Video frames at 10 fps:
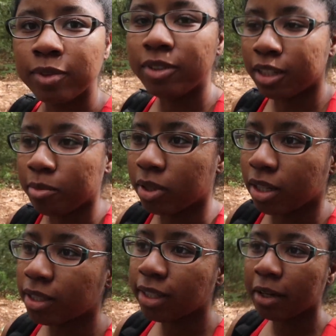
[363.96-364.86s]
We've done it
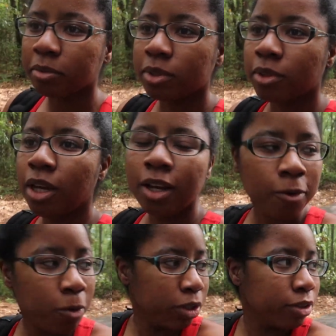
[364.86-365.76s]
plenty of times.
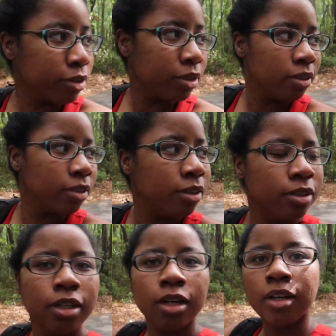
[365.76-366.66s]
Worse.
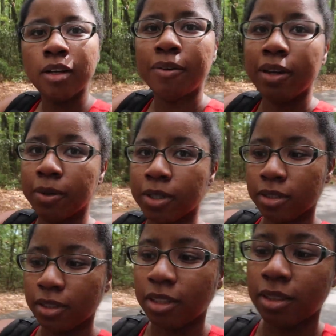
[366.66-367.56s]
Way worse
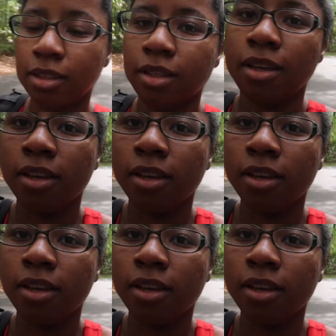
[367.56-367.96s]
than this.